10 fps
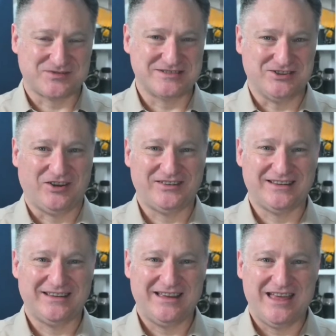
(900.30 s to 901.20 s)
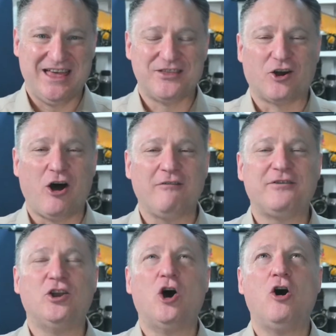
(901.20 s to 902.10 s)
a result. They're
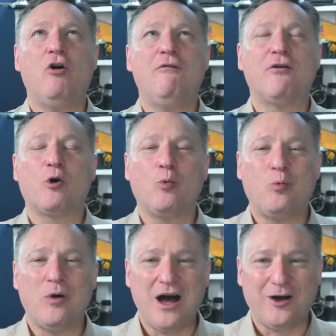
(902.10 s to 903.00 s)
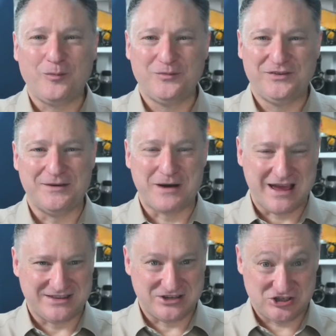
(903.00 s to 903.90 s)
often overwhelmed
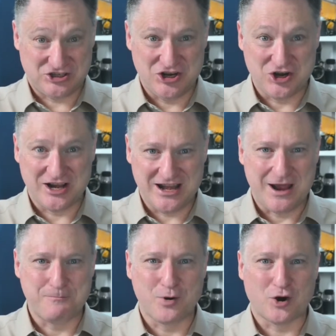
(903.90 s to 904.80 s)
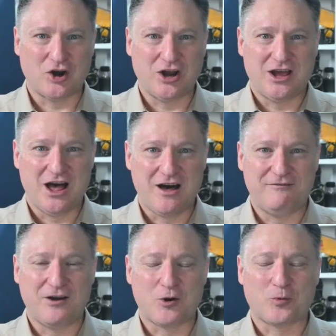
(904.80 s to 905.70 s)
by the sheer number
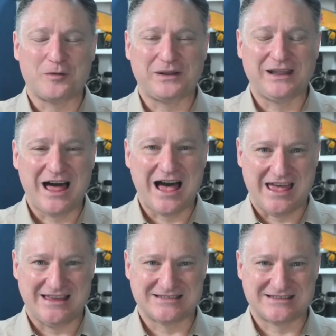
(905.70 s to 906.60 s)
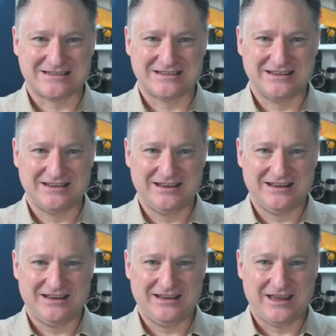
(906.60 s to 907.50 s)
of replies.
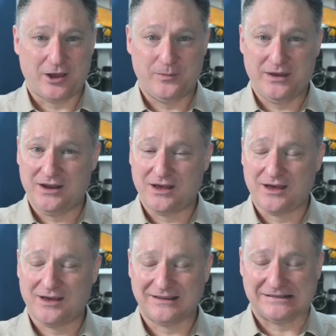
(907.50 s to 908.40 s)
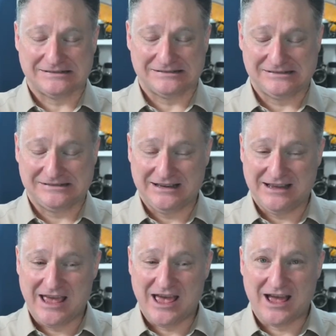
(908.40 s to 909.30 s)
I mean,
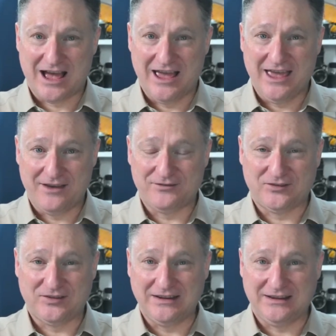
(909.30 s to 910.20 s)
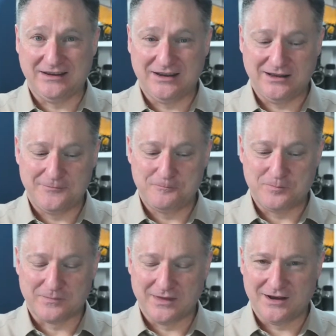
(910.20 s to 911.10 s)
I have seen,
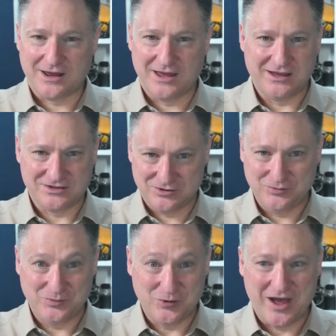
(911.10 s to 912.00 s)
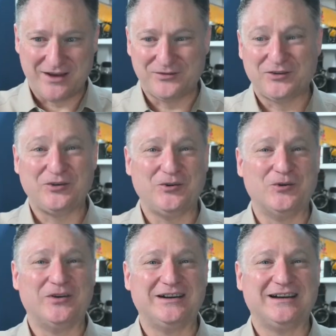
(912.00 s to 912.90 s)
and I assume you have too,